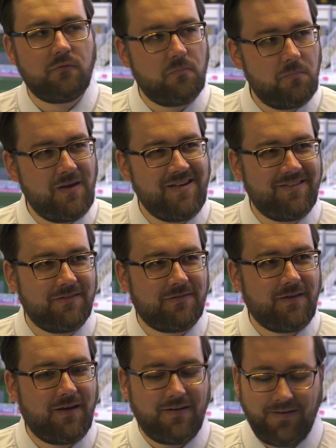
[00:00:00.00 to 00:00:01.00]
to me that
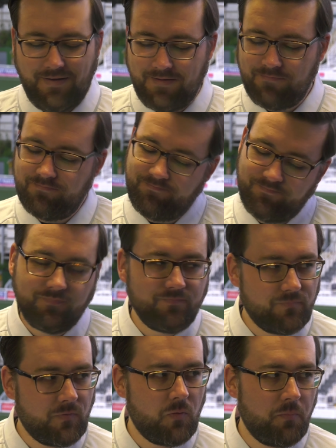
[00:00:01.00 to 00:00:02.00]
Saturday
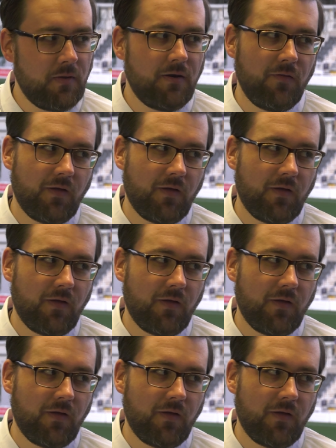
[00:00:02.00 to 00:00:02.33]
could be another